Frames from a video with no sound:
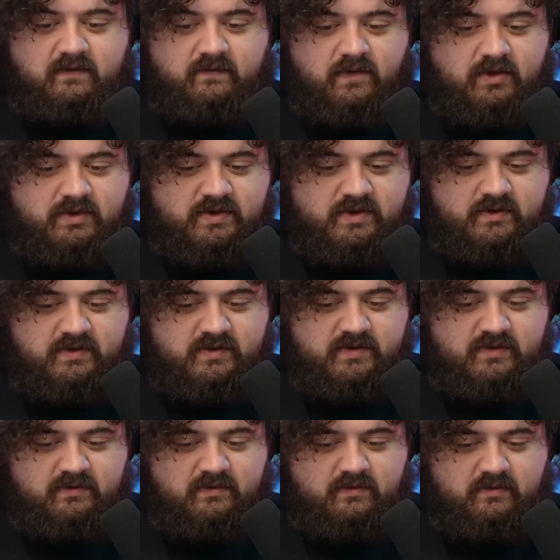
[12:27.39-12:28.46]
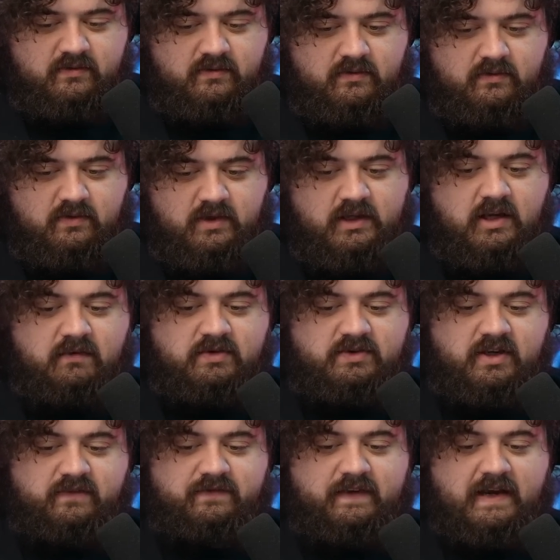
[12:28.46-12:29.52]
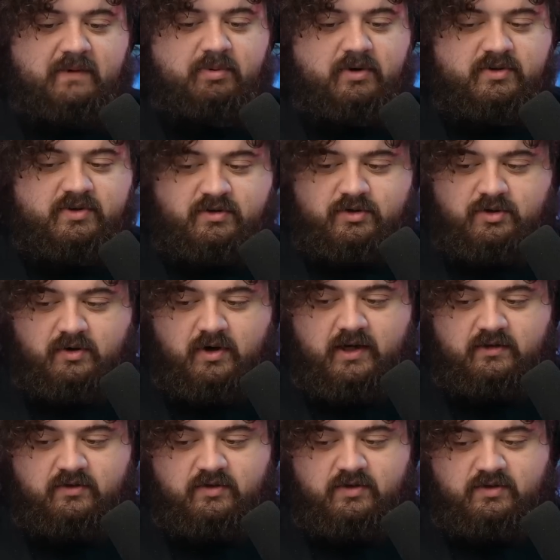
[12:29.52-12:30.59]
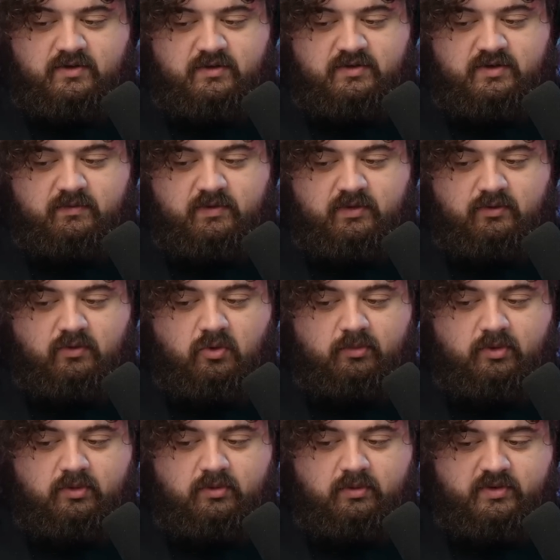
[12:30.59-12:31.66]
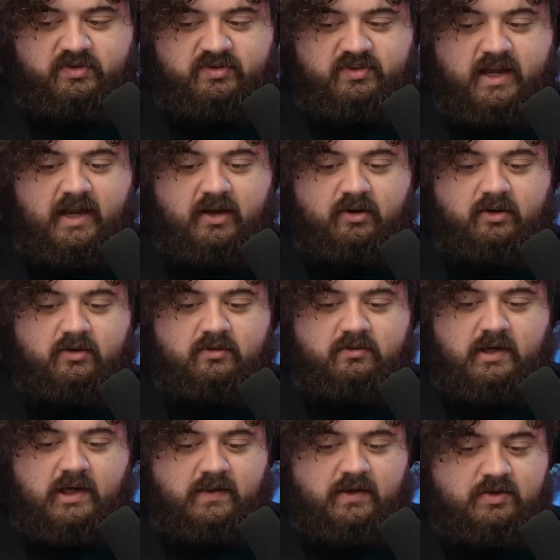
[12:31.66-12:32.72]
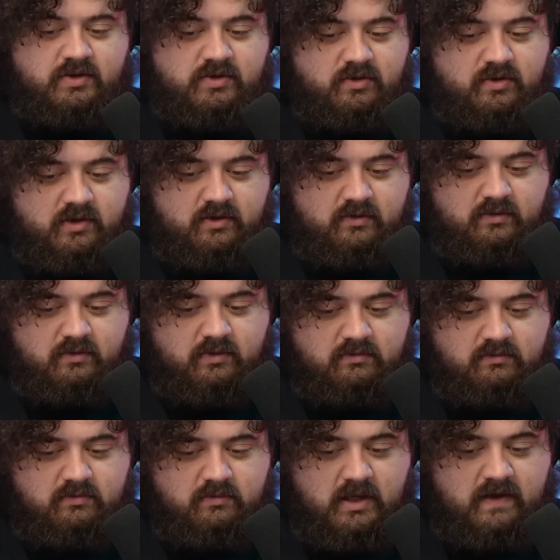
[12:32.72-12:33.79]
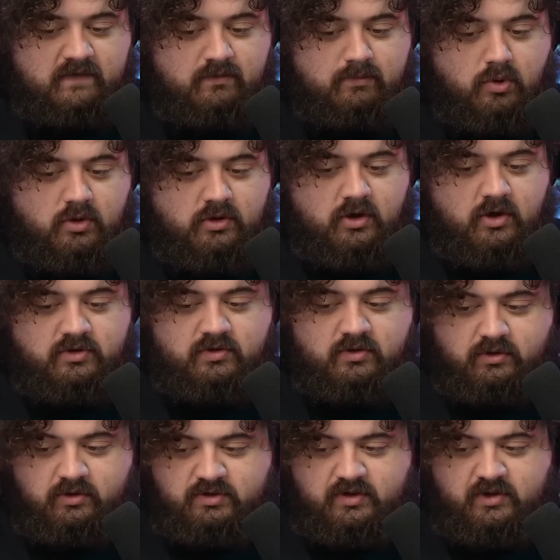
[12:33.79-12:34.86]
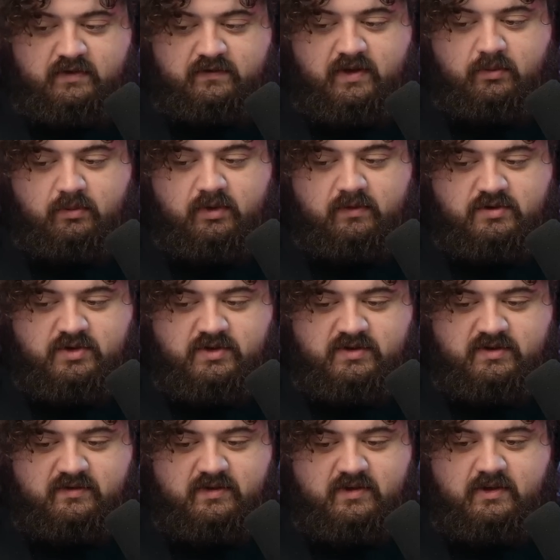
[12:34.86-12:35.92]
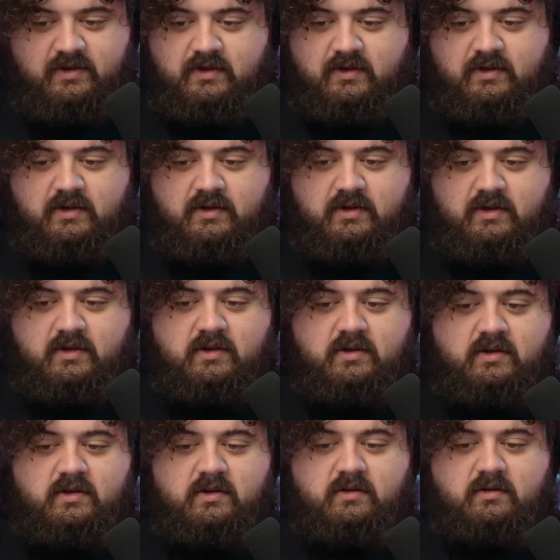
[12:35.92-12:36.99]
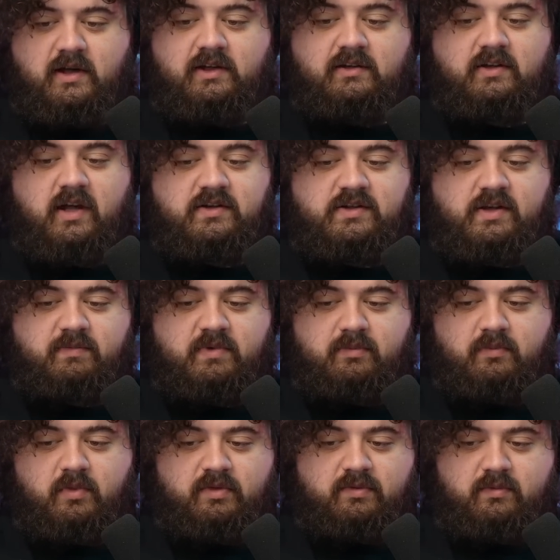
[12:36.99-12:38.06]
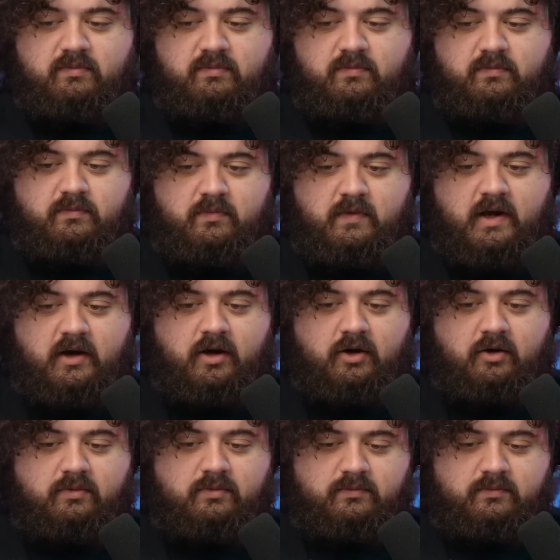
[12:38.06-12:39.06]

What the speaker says: Versus, like, you ever see a fat person try to just do something normal with style, and they just look even more cartoonish than if they would have just like done something with, I don't know.